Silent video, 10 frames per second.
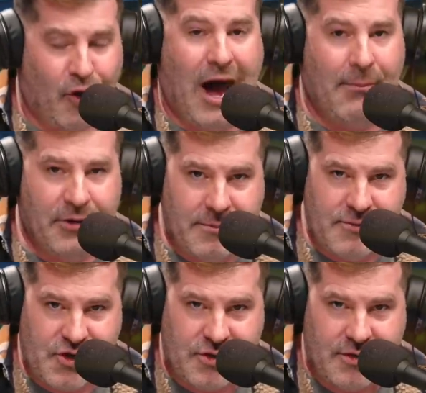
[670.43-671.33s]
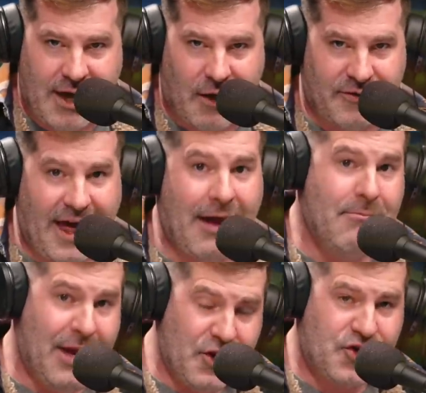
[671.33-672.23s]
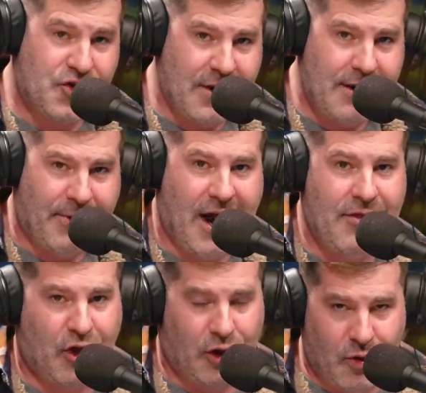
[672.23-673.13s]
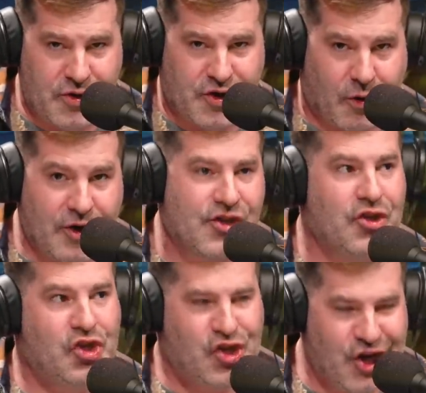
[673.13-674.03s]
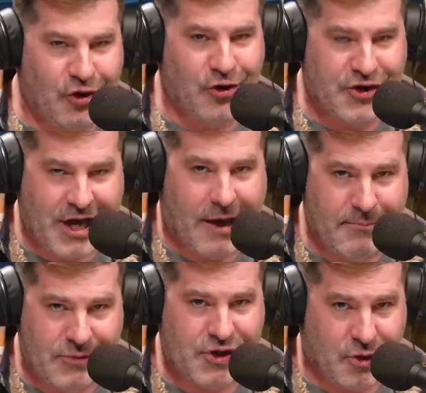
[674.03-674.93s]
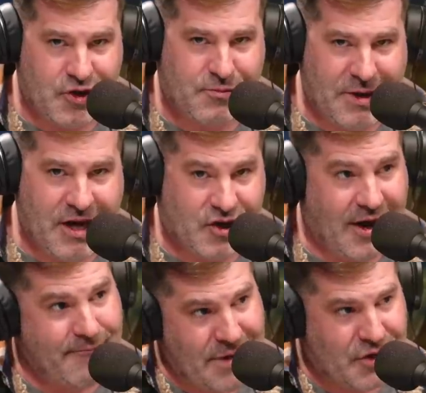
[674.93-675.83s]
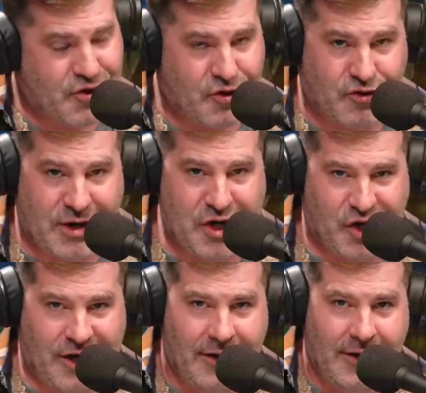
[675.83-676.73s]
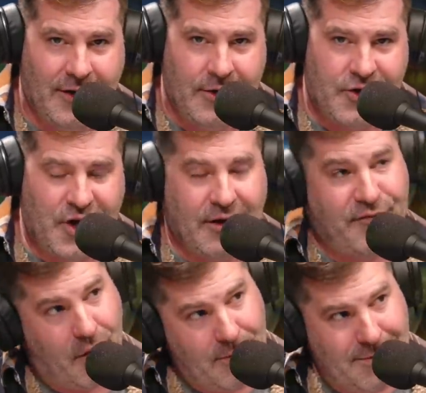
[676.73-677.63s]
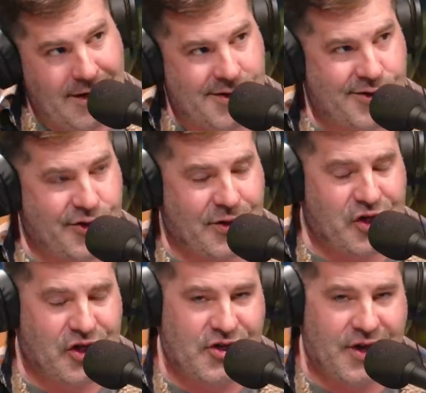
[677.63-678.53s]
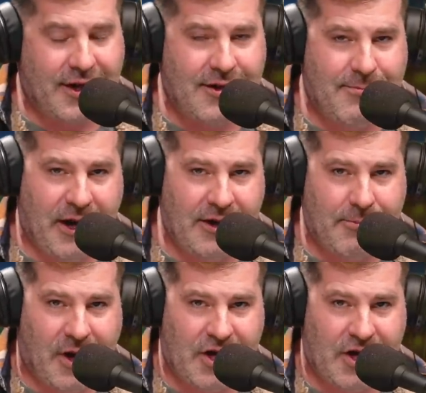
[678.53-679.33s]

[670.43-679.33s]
problems out of that ministry behind the closed doors, shields up, so to speak. So you have Minister Dreeshen, former Minister Dreeshen, sitting in the penalty